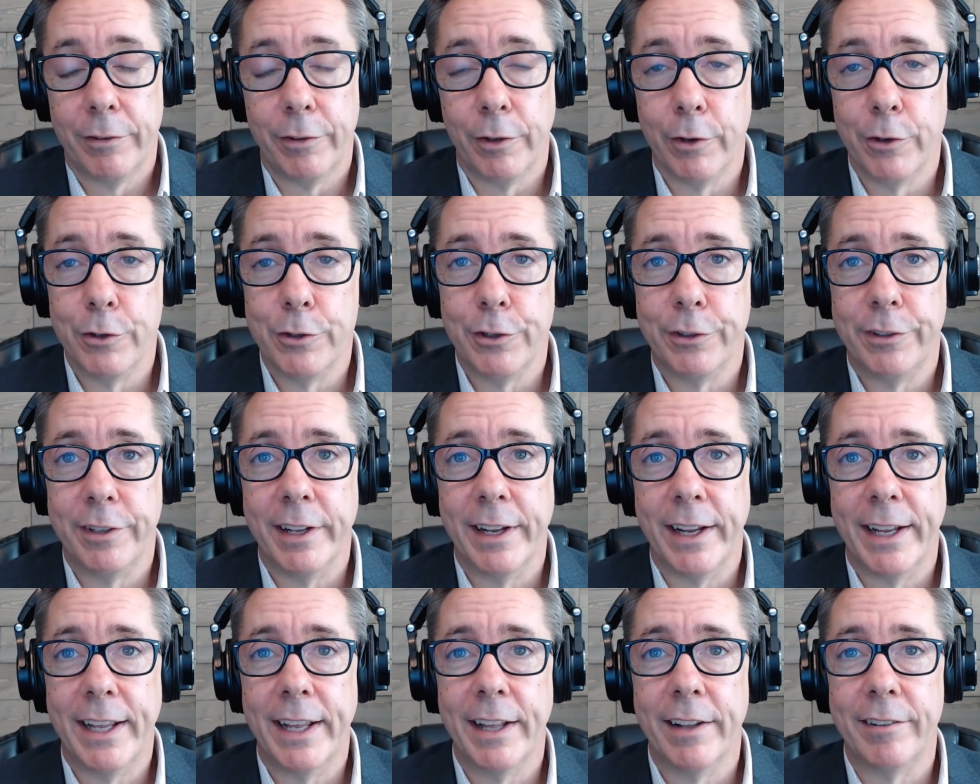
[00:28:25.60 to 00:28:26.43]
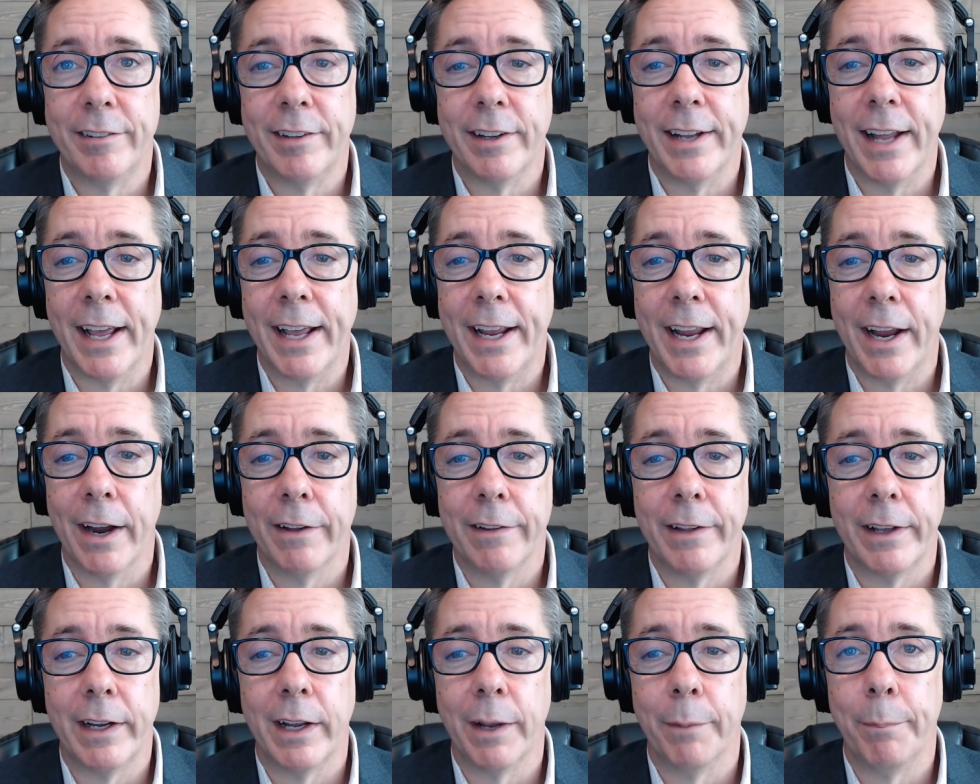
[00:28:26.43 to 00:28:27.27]
as soon as you send the kids to
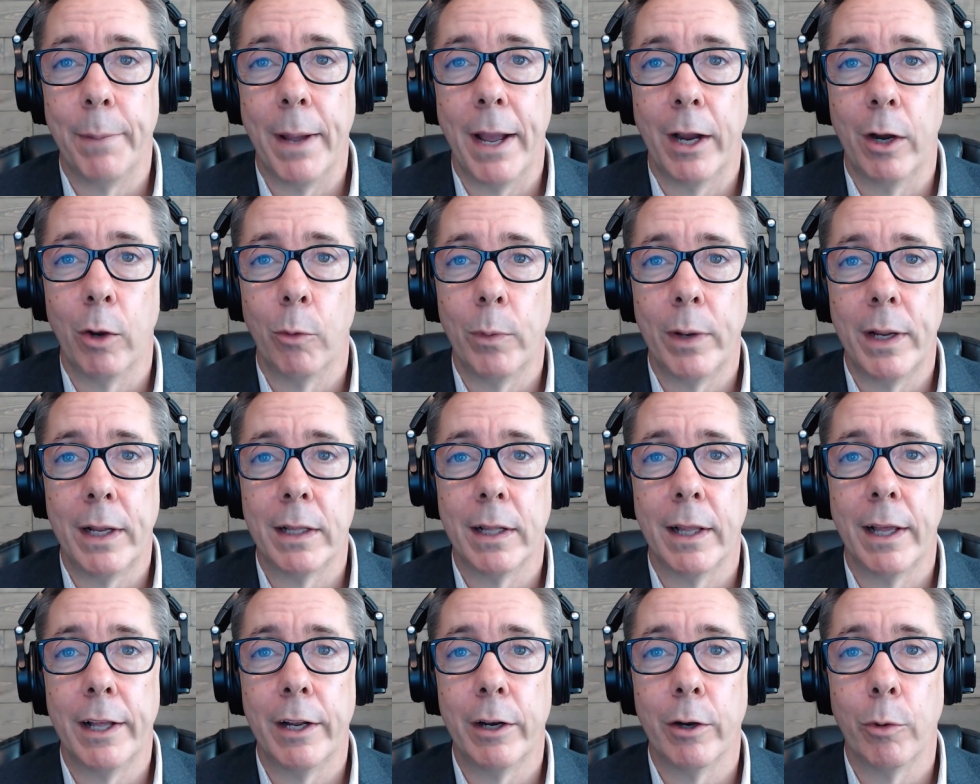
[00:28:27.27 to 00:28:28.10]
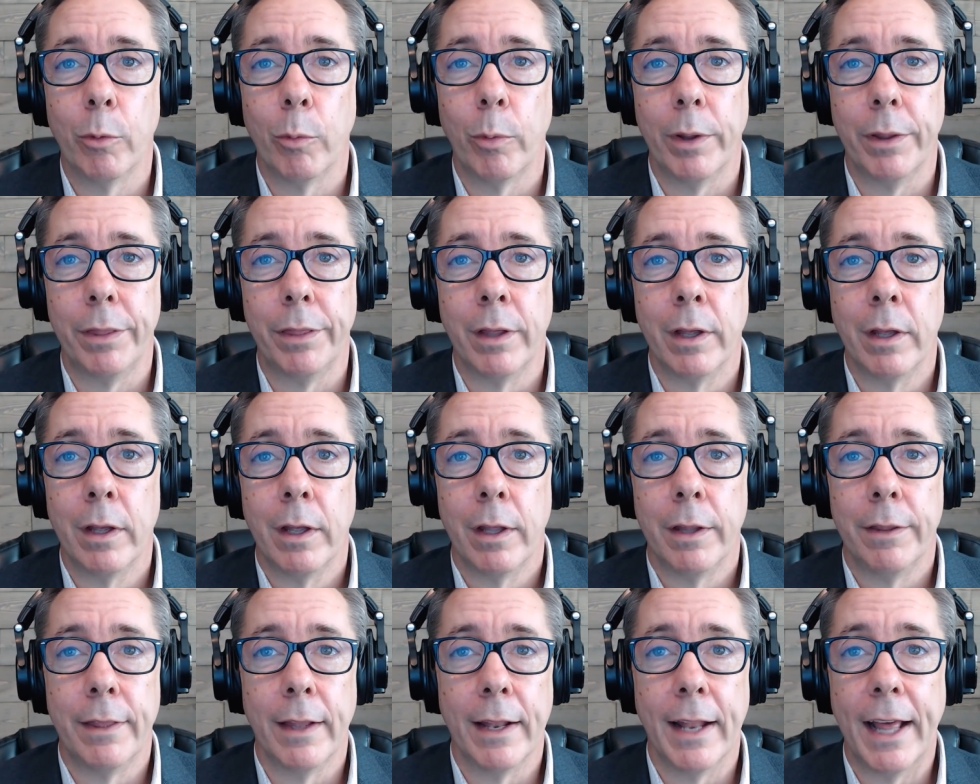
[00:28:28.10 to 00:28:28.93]
daycare, they come back a week later with
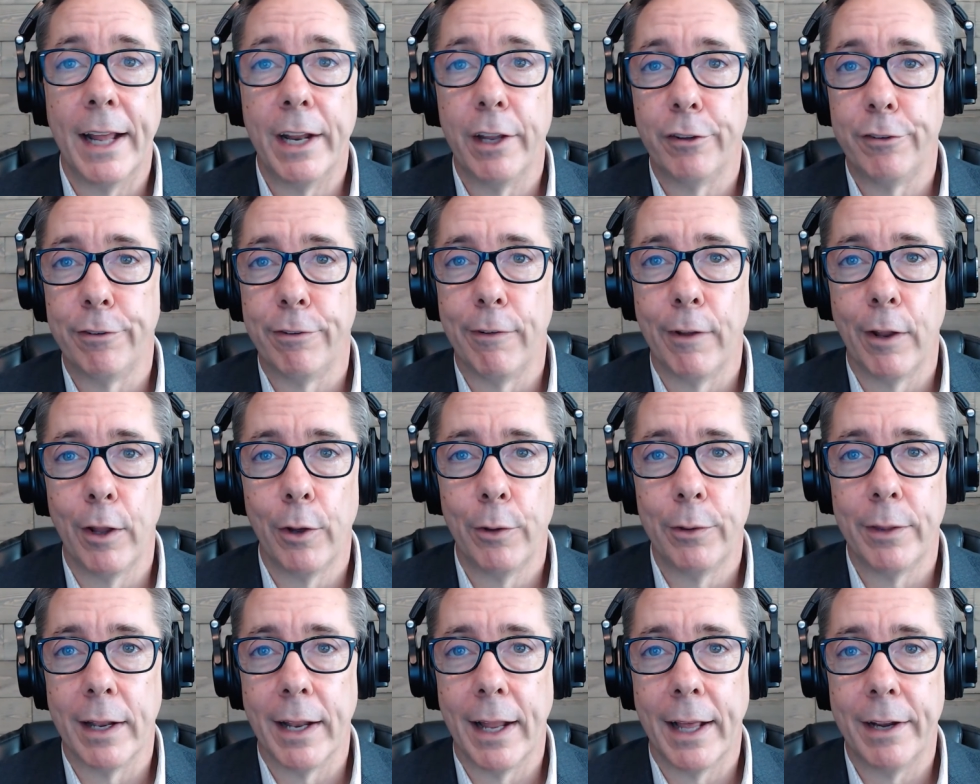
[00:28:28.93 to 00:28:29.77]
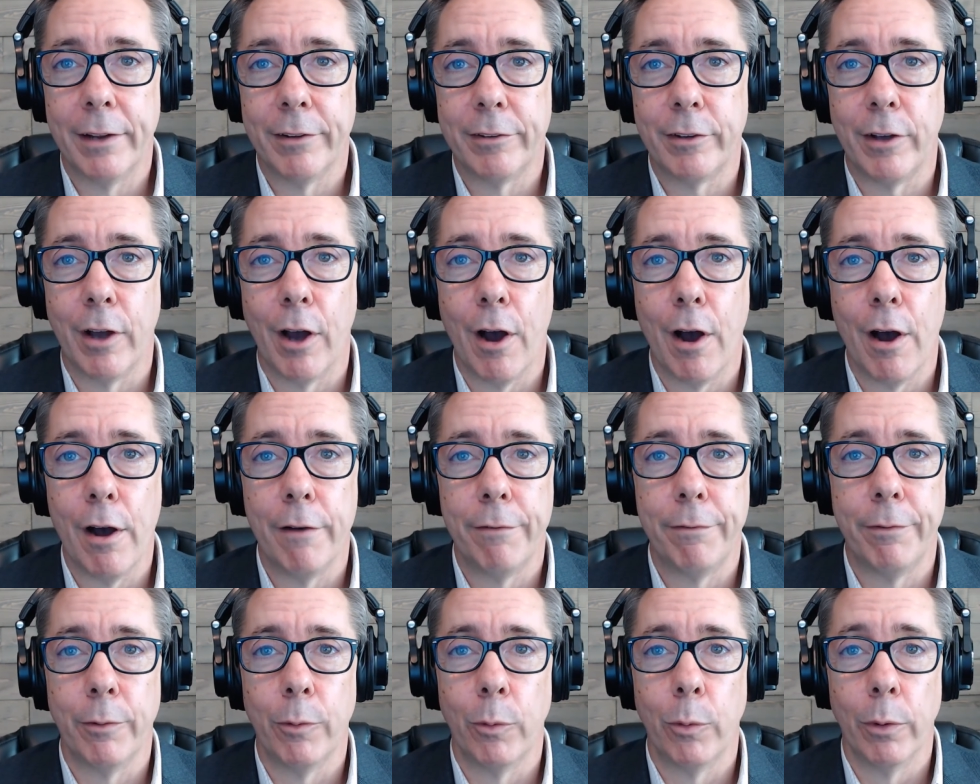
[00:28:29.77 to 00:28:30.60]
the latest flu, the latest
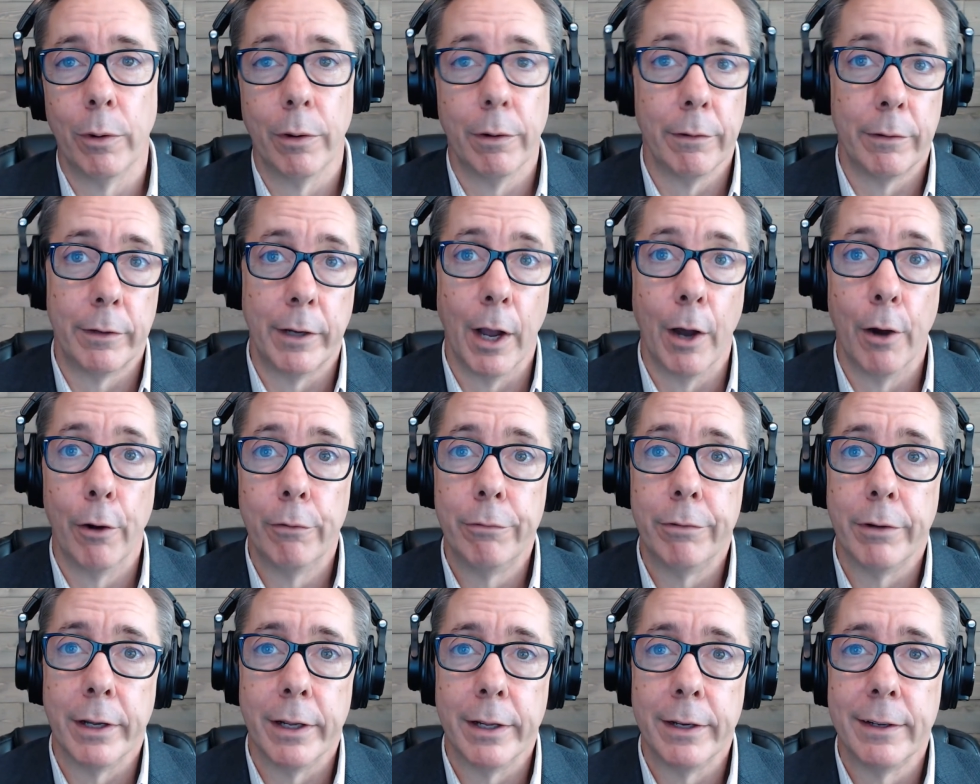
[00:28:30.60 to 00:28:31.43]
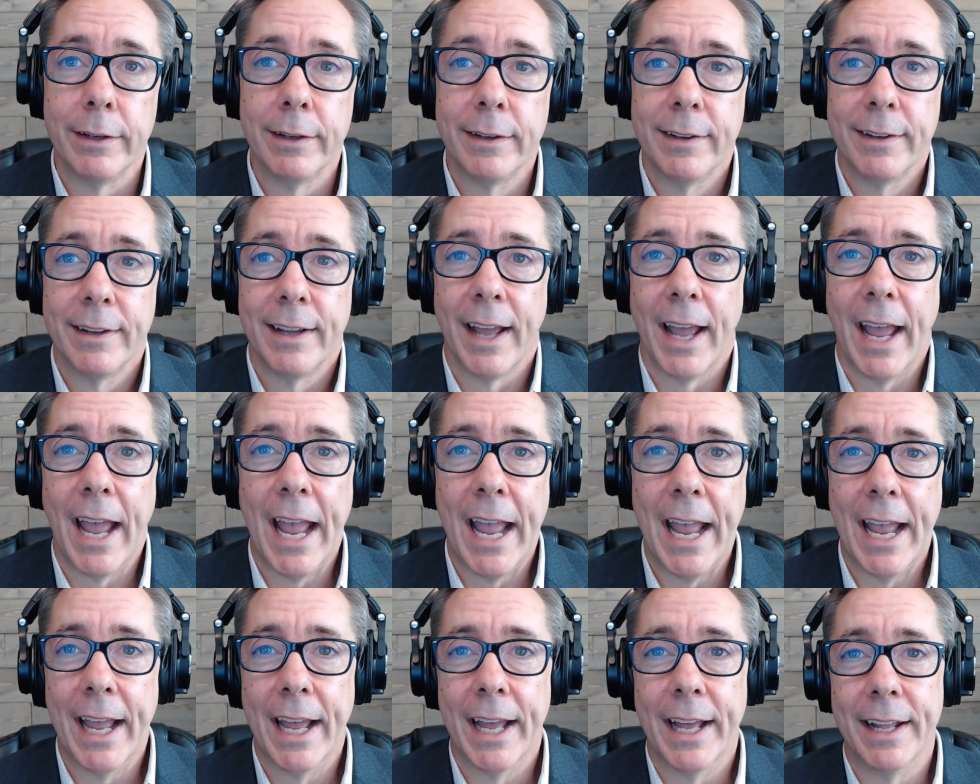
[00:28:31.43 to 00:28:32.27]
cough, or COVID,
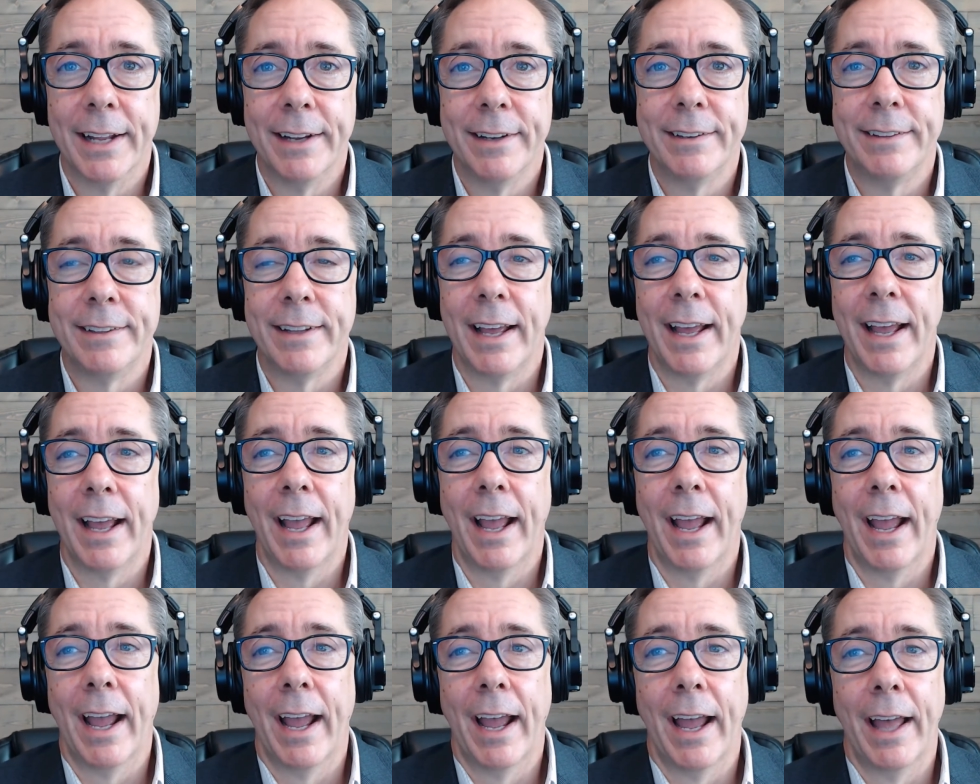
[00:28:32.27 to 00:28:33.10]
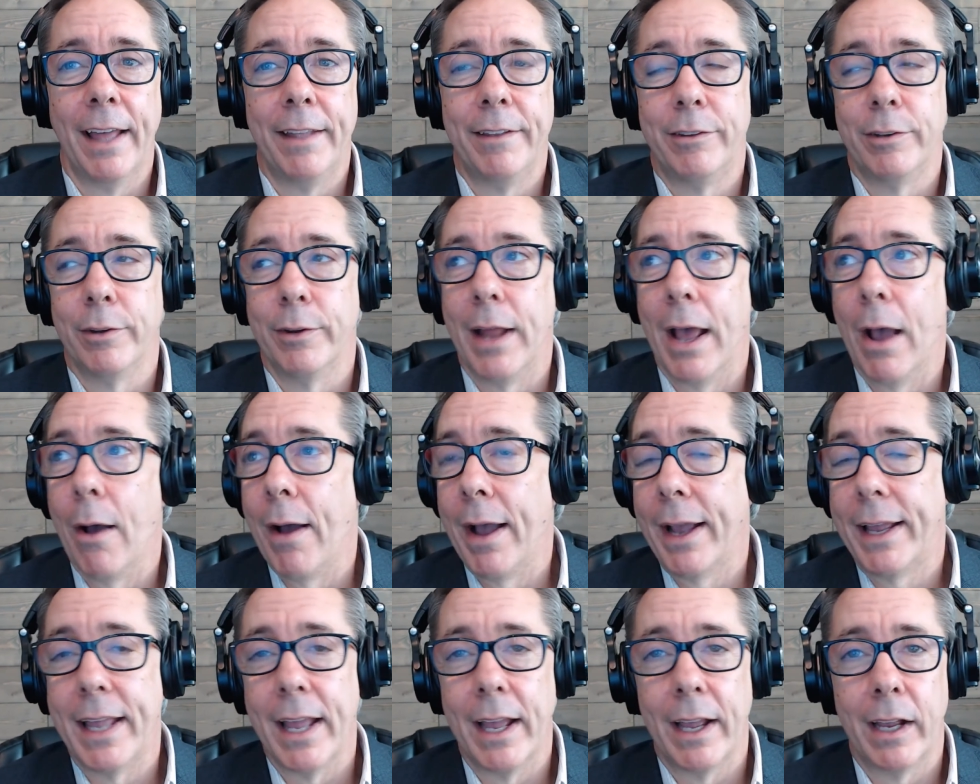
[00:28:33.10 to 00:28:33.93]
and so now
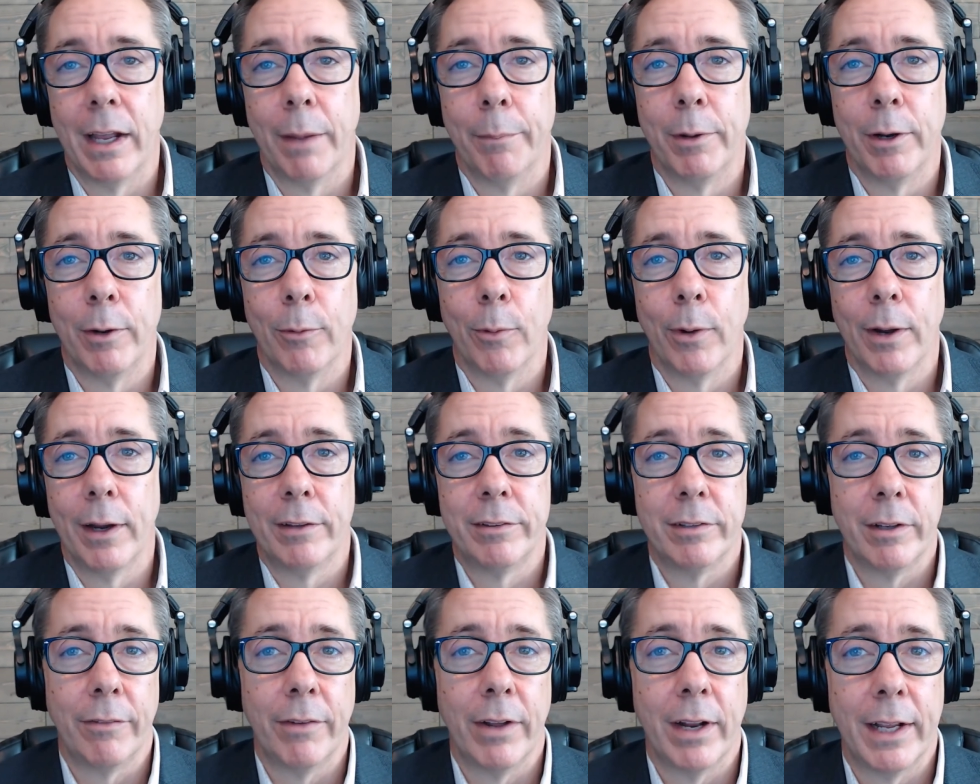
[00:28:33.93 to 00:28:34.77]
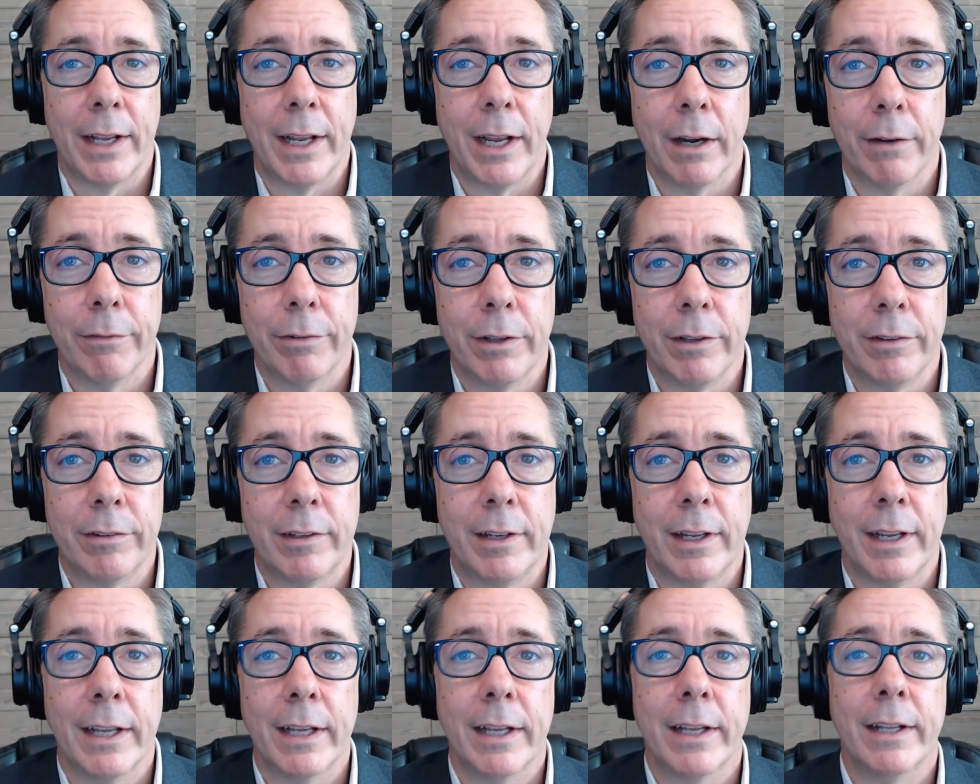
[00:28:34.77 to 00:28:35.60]
I can't come into work because I've got to care for
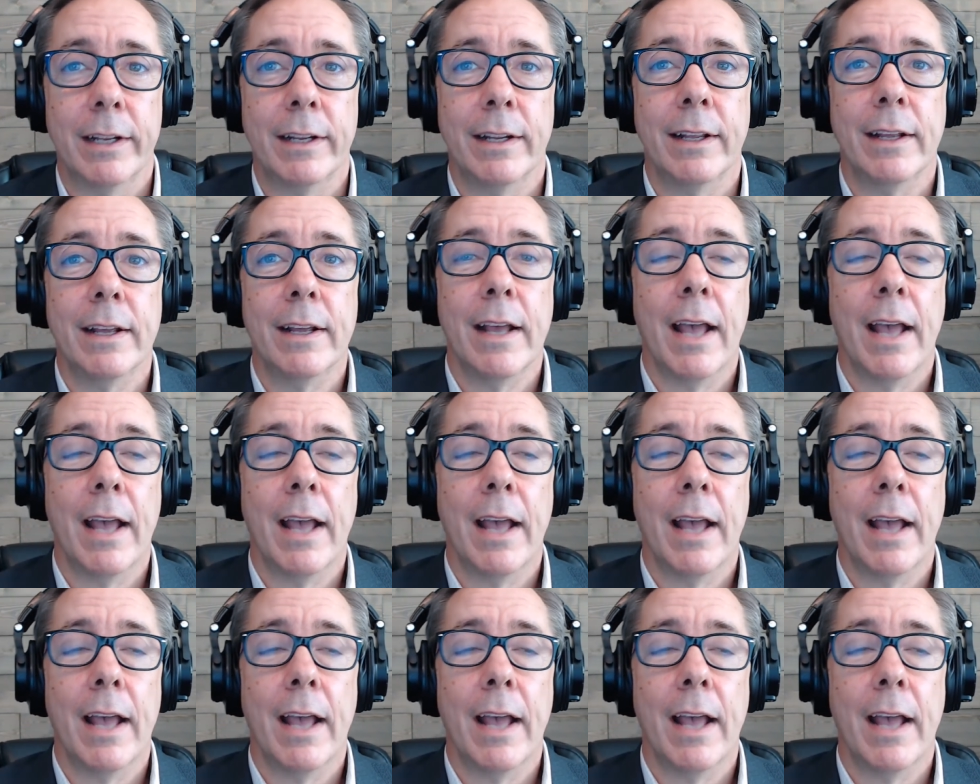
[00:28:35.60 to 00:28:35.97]
this kid,